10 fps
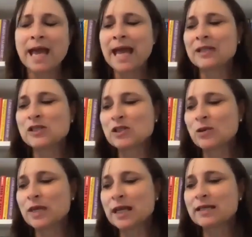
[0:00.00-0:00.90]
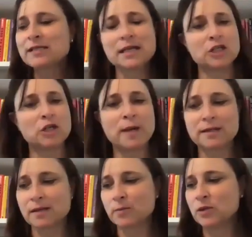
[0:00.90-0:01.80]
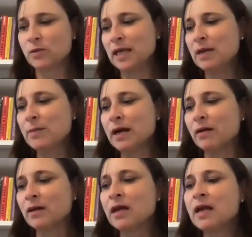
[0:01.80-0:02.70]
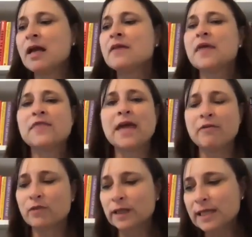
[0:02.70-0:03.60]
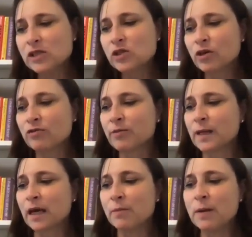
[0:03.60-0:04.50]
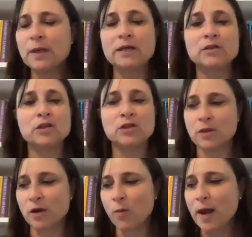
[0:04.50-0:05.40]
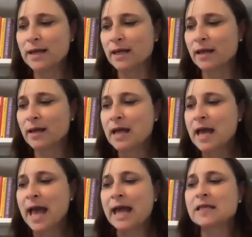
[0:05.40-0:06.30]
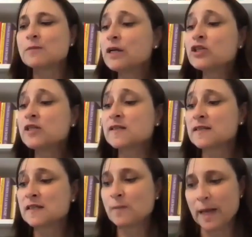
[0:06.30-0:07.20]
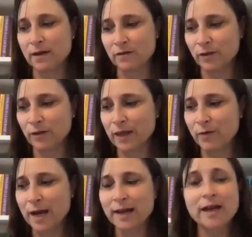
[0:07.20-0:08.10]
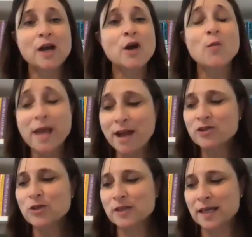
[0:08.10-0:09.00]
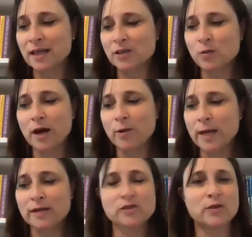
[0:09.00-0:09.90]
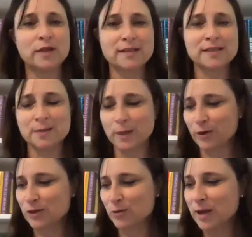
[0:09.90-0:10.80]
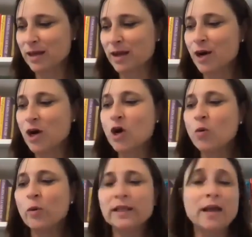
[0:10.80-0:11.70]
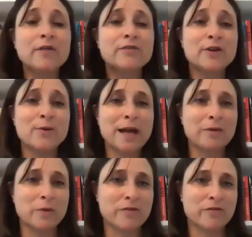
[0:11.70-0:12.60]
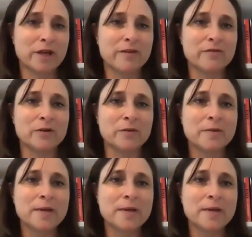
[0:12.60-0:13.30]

And so the next day she wakes up to an email that they have released her from the commitment to do their wedding. And as much as this is painful, they write, "We understand why our pastor needs to be in Australia. We love you and we forgive you."